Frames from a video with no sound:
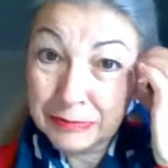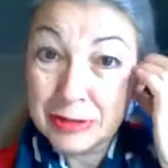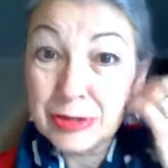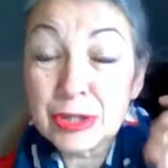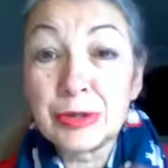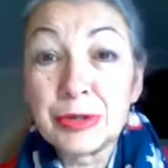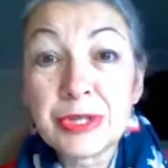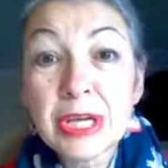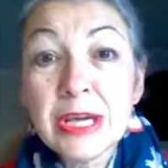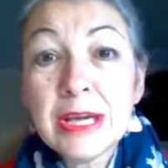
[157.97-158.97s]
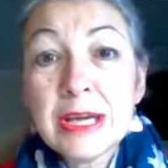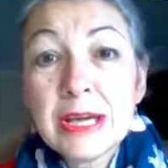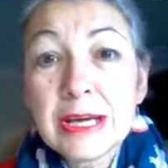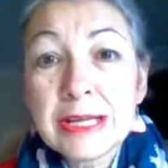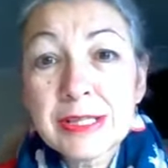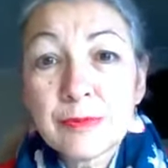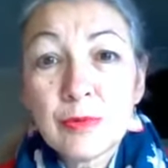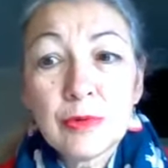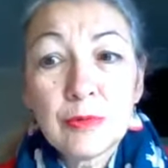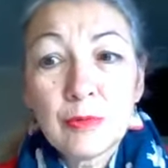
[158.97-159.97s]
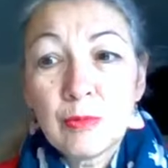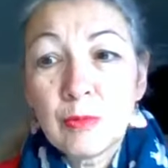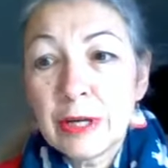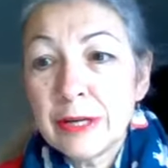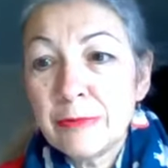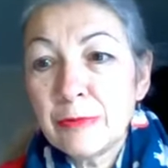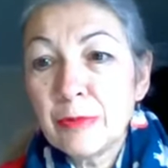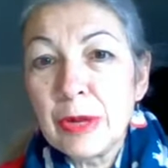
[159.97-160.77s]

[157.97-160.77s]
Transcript: concerns, I said, well, why don't,